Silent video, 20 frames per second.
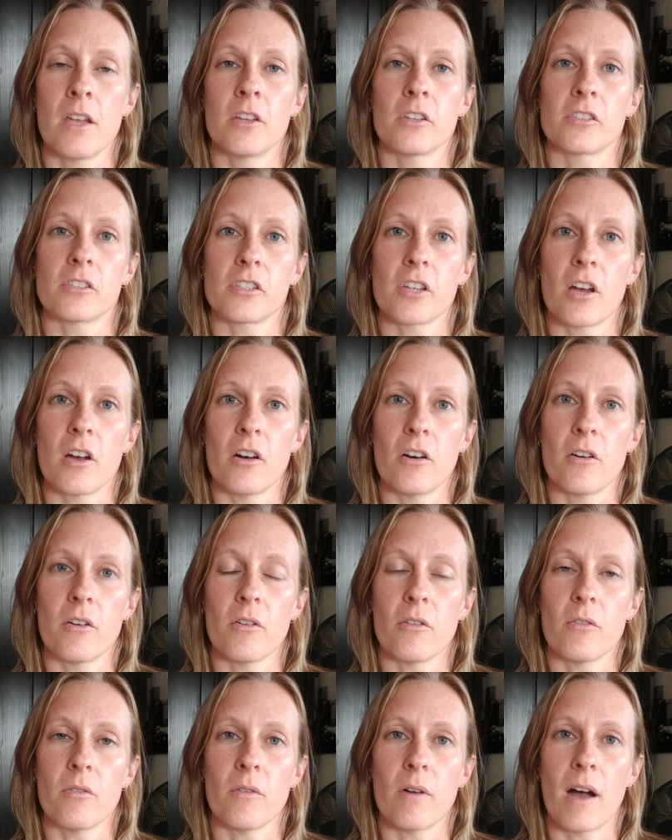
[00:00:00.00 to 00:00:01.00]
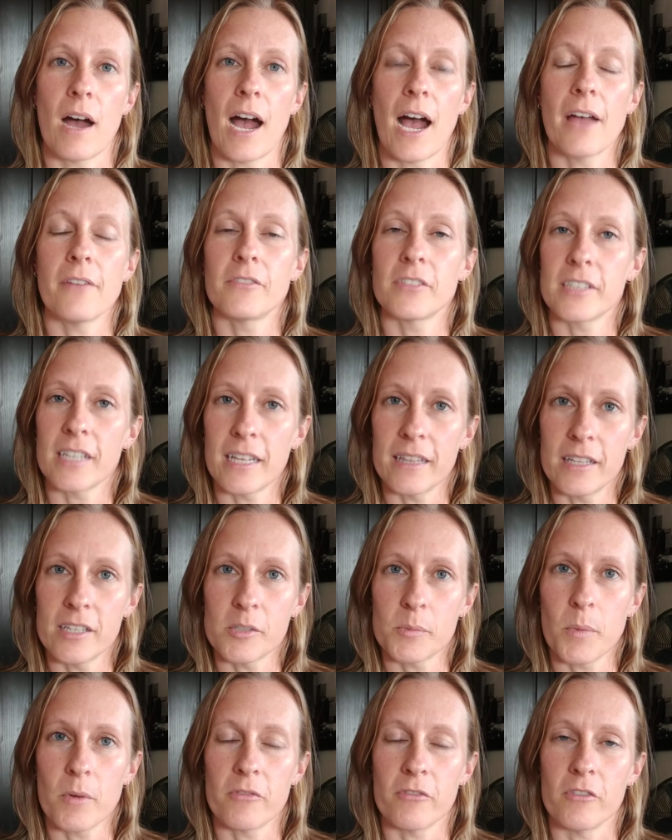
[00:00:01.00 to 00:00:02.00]
So, I've said this
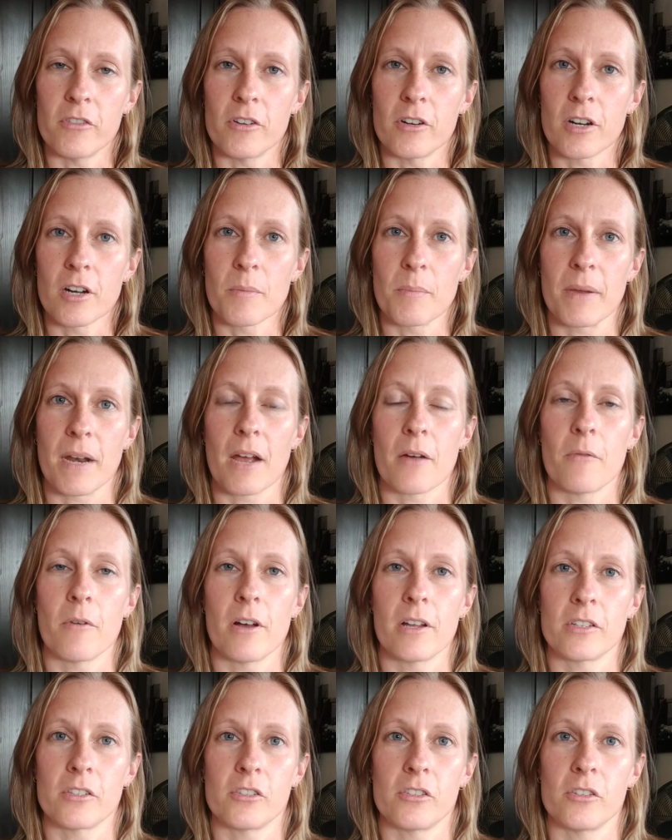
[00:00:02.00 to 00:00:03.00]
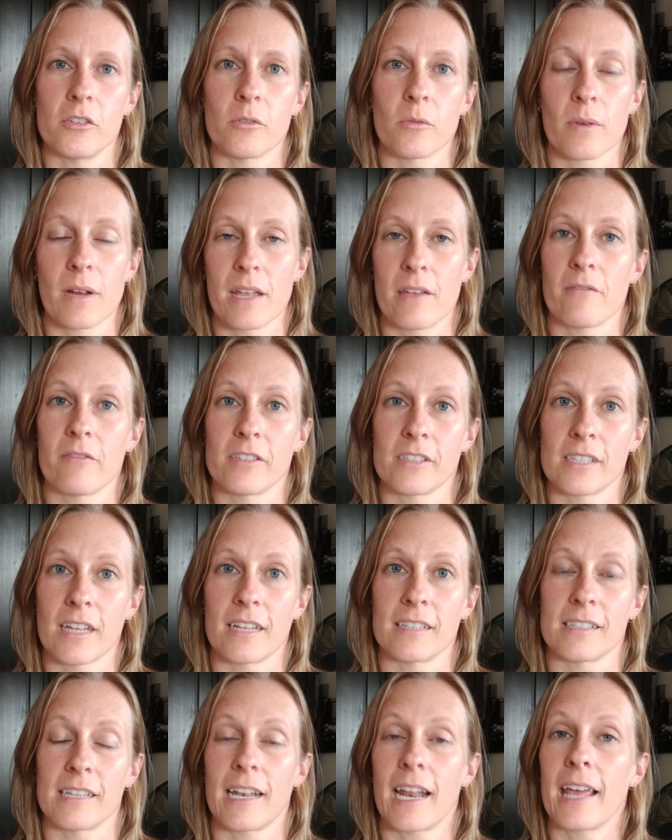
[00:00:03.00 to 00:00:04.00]
before, but I want to
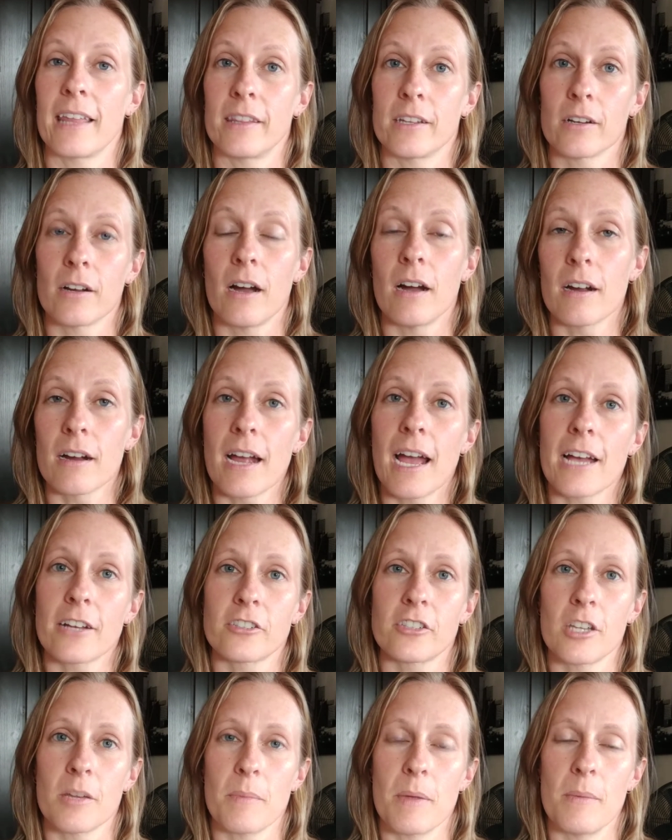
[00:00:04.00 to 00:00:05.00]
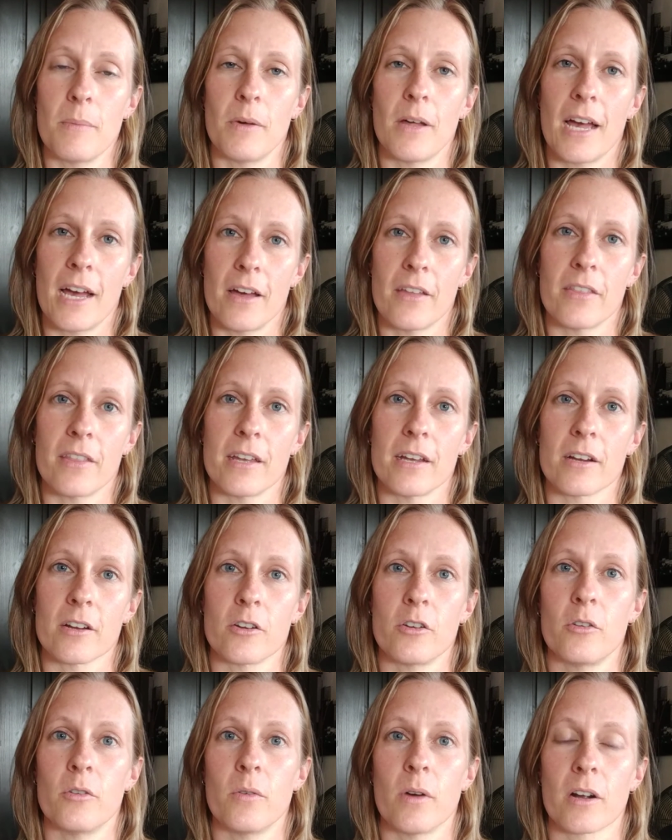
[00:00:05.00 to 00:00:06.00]
reemphasize it, and there are actually people out there
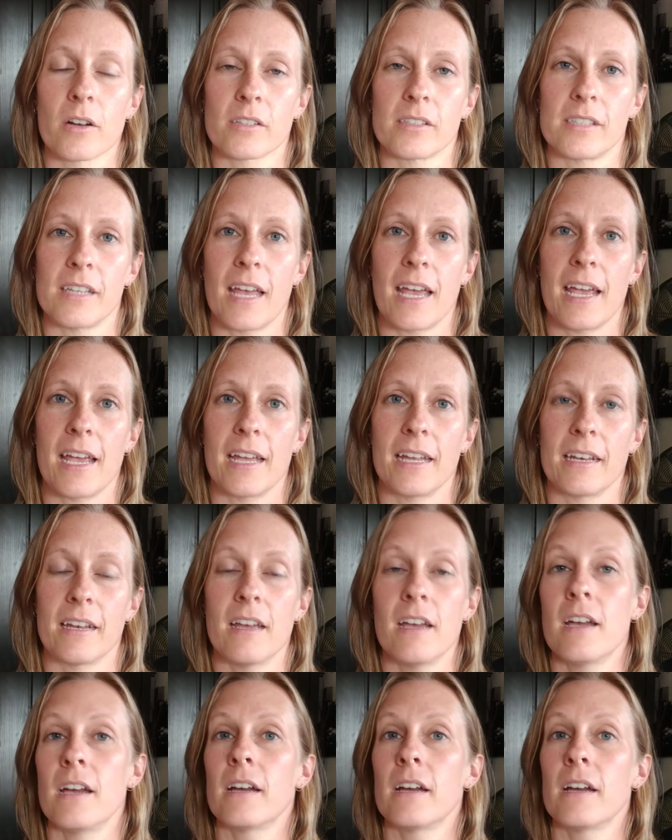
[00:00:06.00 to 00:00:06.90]
who are saying